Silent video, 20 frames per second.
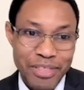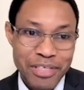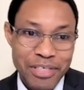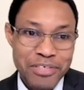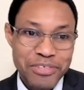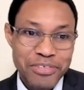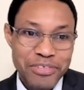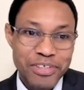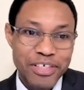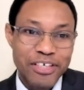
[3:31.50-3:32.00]

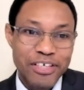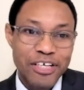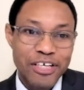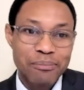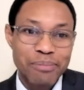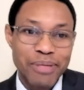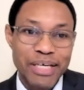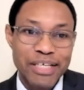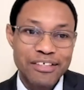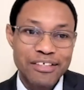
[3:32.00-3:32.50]
So the
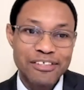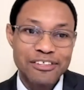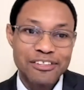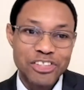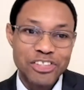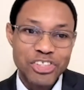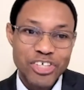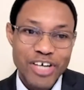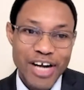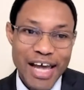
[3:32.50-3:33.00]
gallbladder
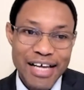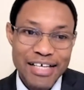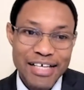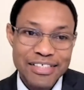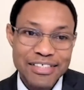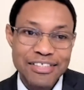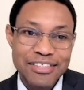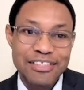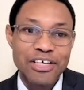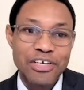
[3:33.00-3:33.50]

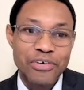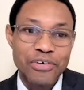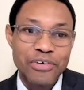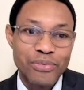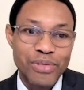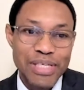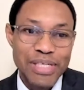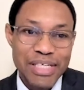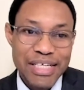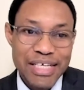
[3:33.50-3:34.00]
contracts,
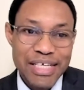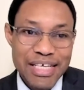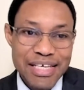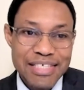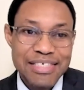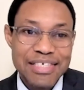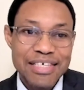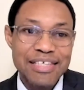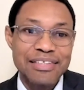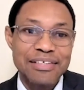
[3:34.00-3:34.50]

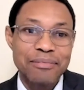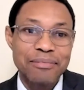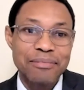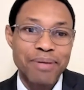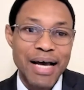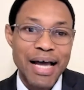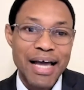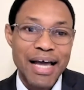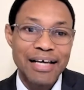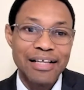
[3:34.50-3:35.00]
releasing the
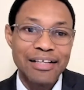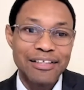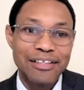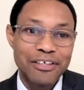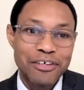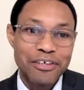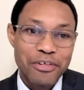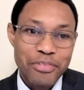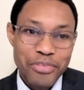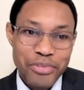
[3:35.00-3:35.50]

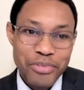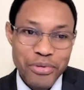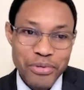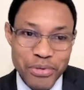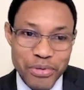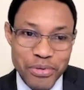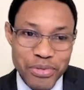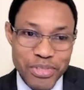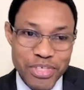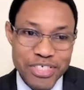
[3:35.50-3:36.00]
bile
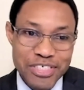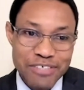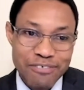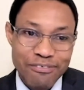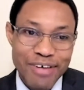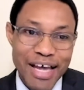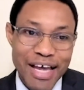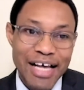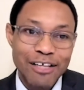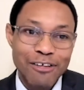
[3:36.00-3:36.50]
through this
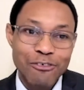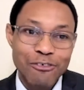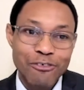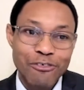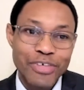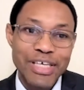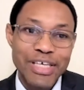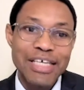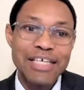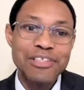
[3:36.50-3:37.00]

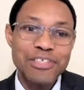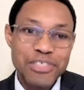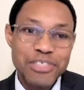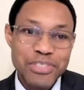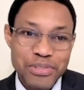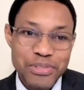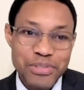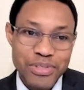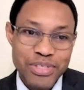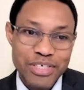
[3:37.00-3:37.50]
valve
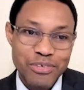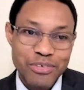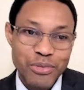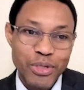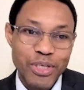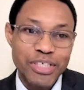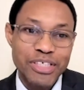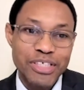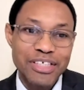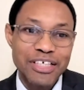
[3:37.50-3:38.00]
into the
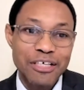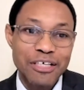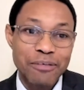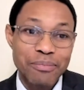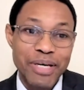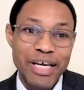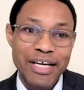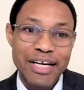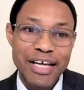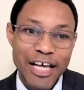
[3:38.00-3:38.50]
duodenum
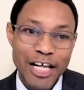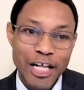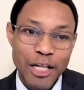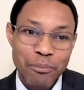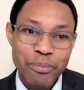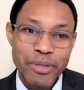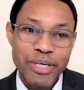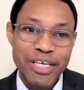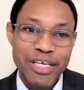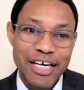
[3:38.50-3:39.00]
and
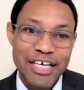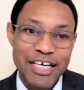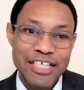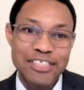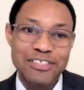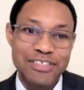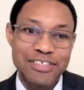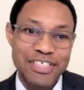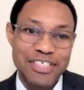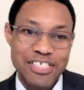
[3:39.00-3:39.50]
helping us
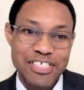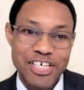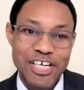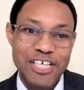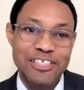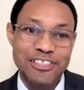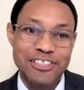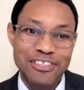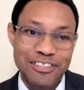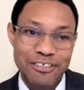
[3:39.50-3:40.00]
to
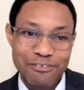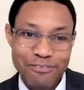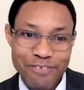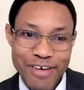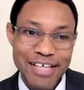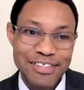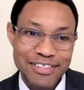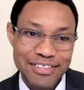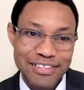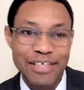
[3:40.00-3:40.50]
digest the
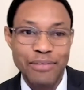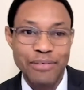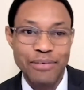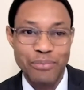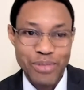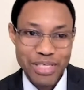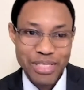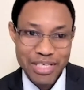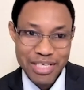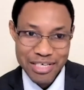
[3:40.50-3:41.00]
fats that
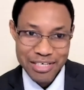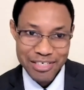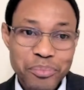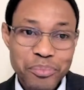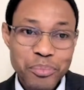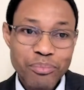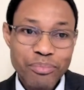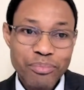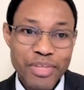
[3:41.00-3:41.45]
we eat.